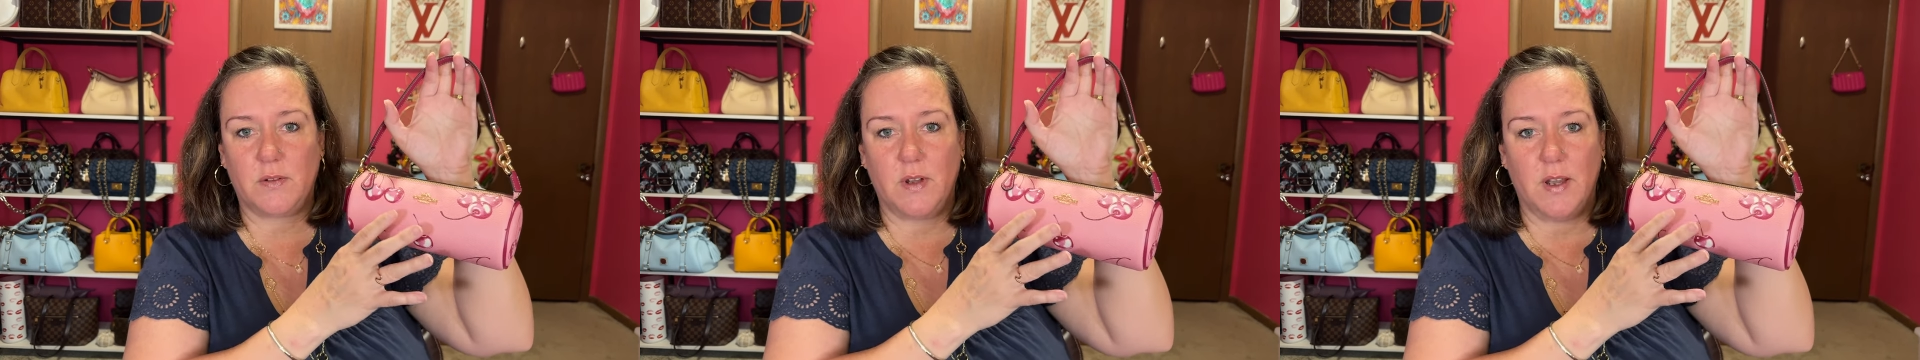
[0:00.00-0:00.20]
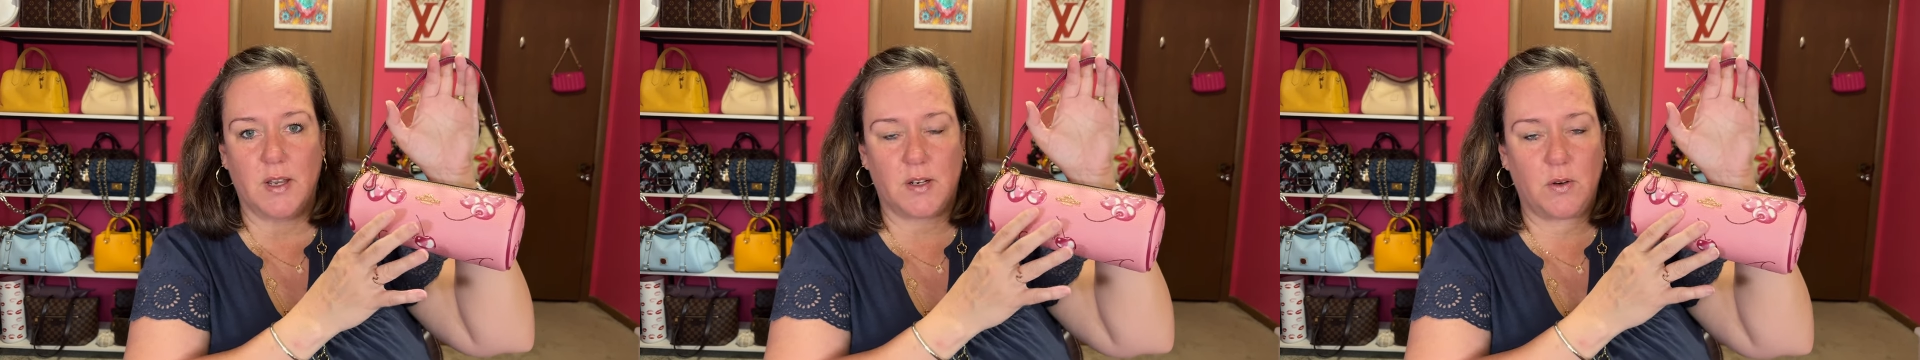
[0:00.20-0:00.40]

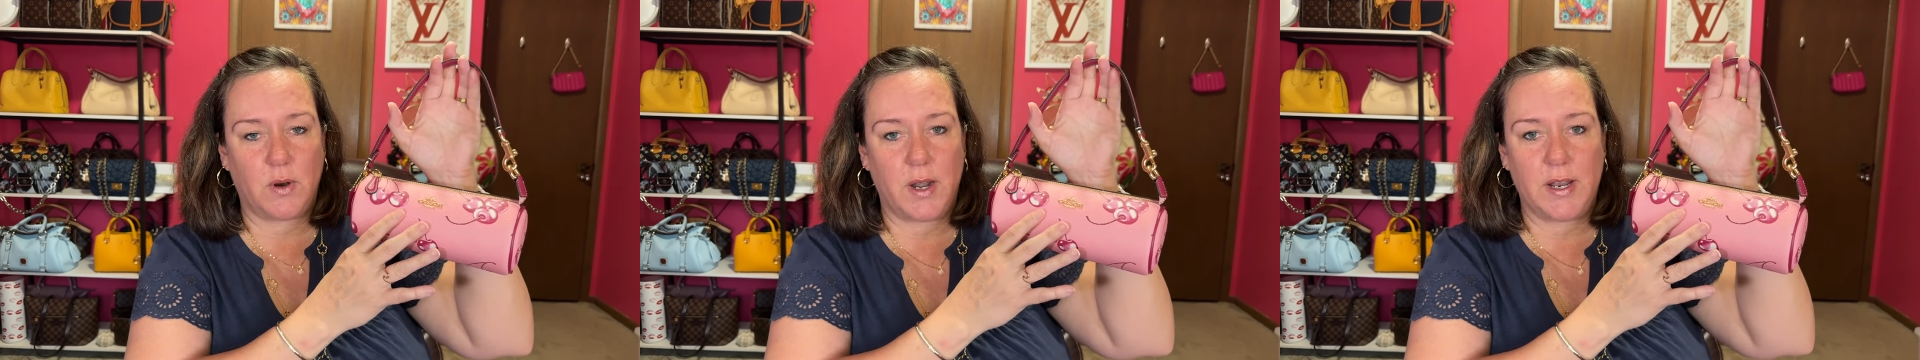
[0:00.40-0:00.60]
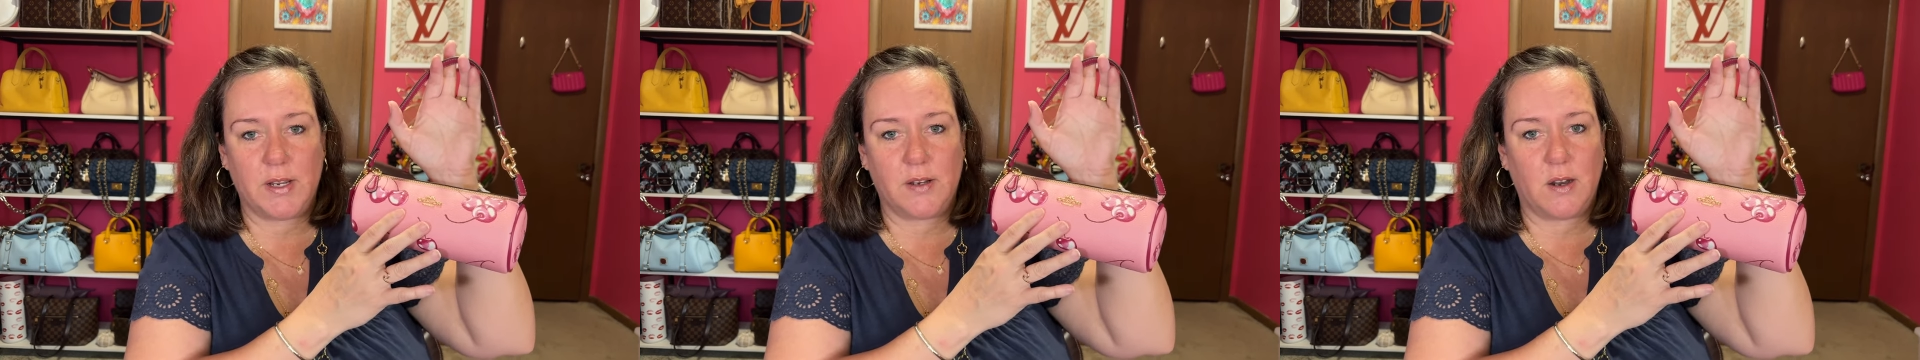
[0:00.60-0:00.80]
a
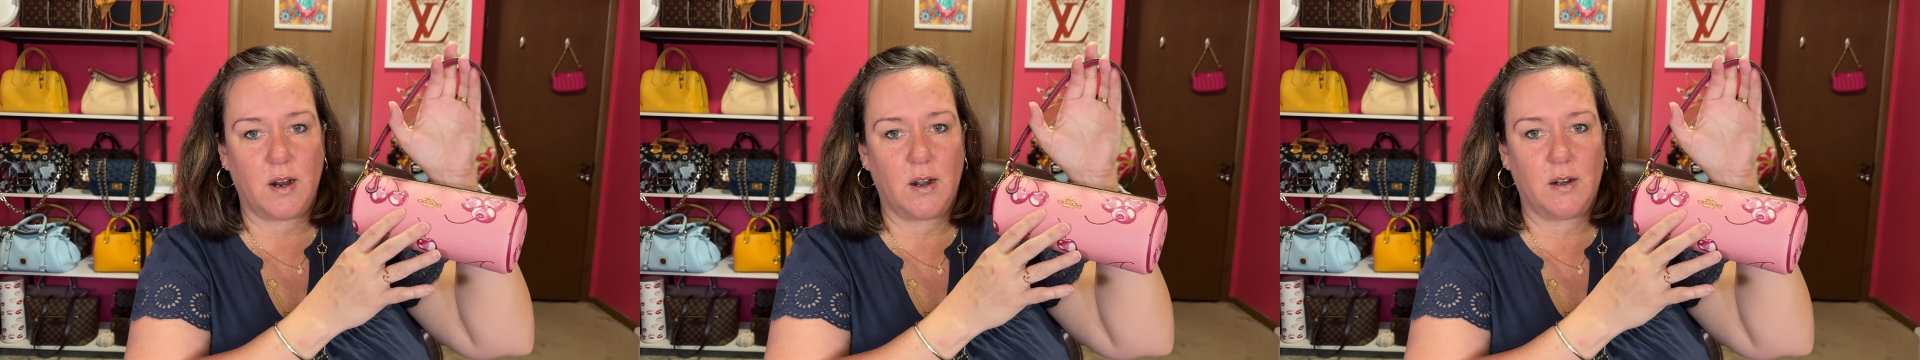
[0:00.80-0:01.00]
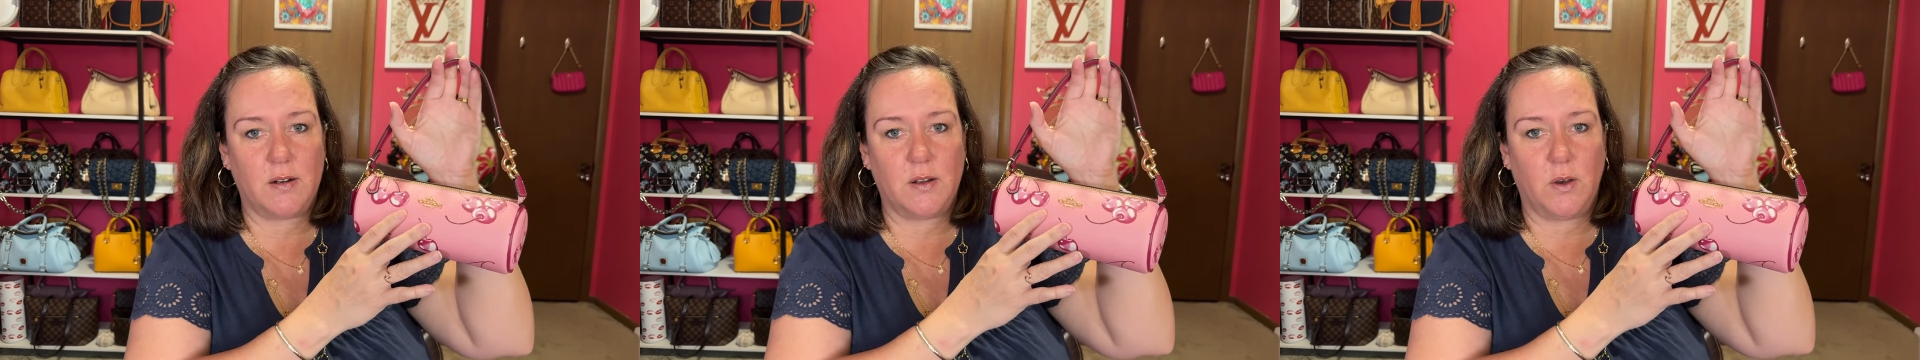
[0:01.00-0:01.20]
credit
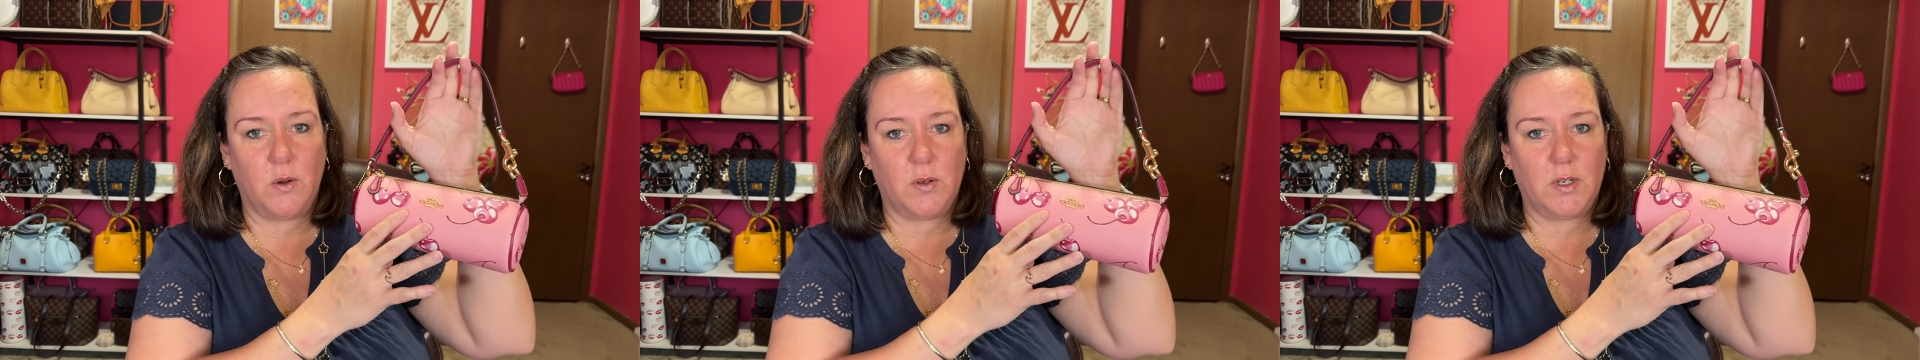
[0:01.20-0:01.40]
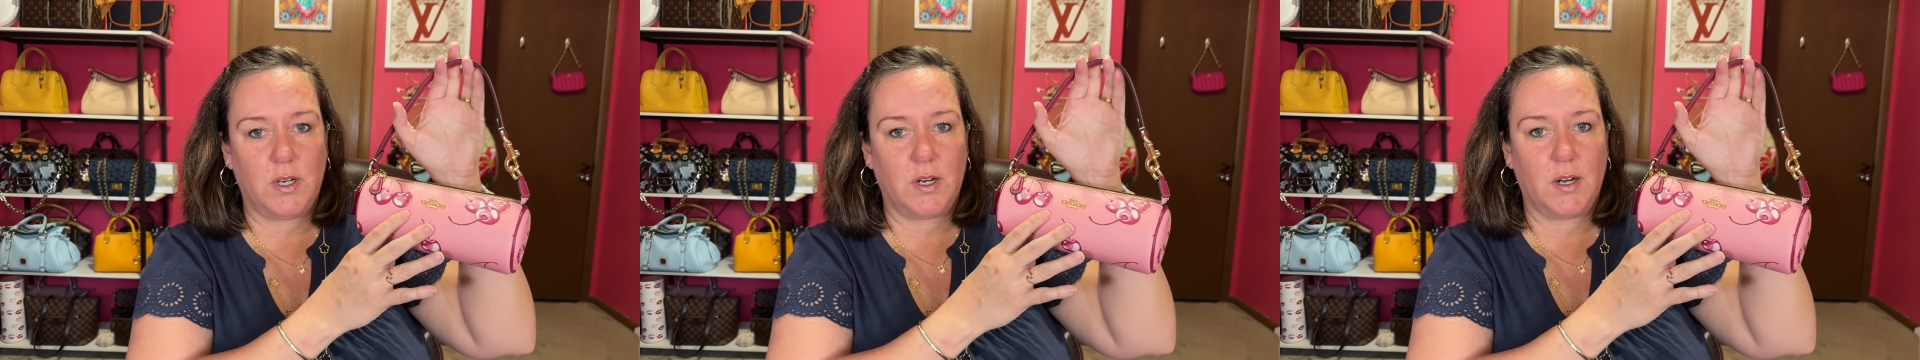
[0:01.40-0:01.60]
card
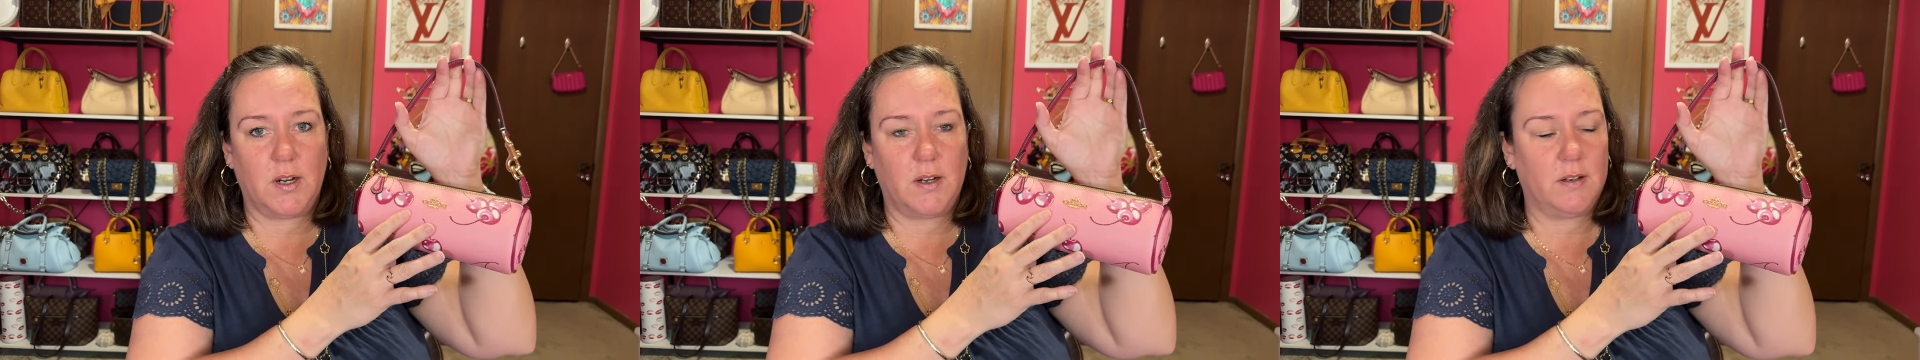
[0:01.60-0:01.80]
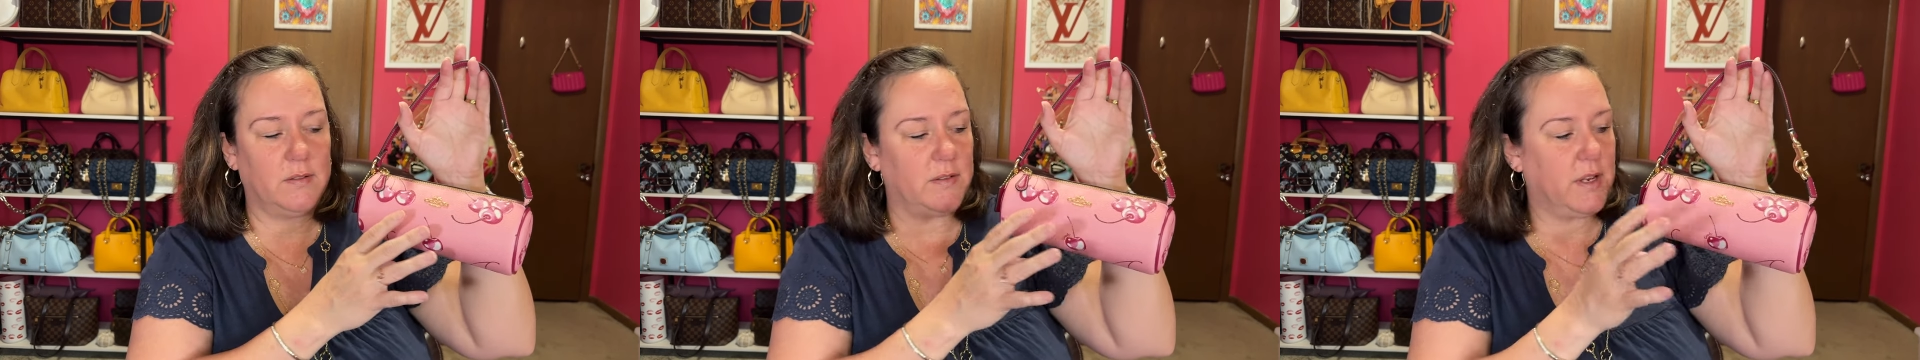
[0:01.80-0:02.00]

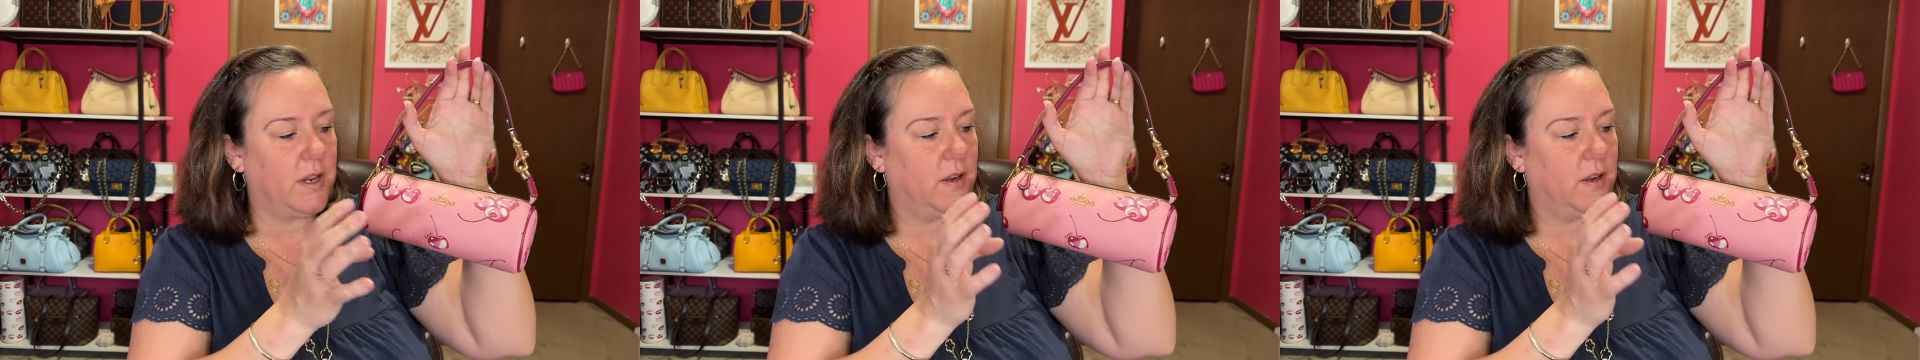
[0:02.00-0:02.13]
holder, you